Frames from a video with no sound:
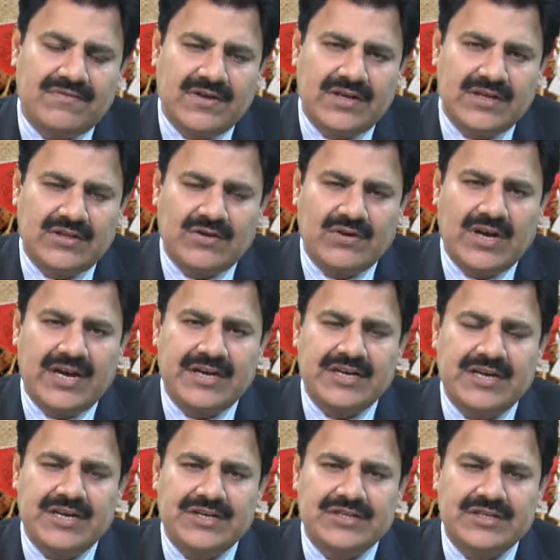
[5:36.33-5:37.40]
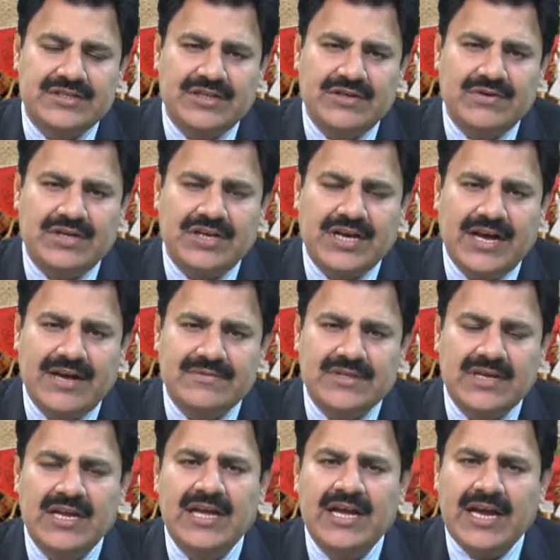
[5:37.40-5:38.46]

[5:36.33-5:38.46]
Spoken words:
the United Nations Security Council,